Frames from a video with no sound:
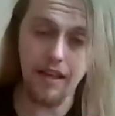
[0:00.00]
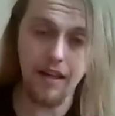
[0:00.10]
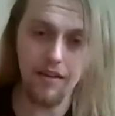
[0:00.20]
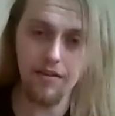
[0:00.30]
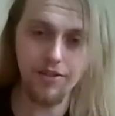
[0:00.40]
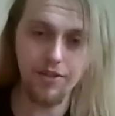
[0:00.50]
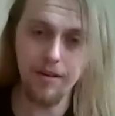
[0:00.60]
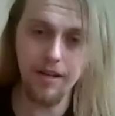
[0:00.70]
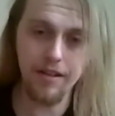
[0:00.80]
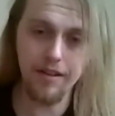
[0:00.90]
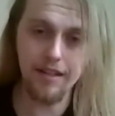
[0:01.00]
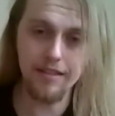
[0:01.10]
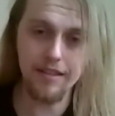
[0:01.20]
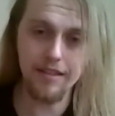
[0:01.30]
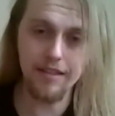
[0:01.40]
There's too many things
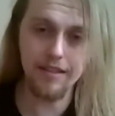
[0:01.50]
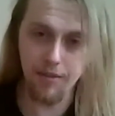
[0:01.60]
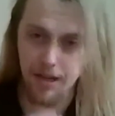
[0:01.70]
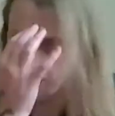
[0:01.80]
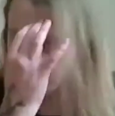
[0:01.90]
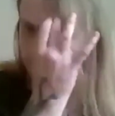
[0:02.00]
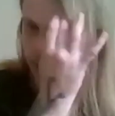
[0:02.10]
that take us away from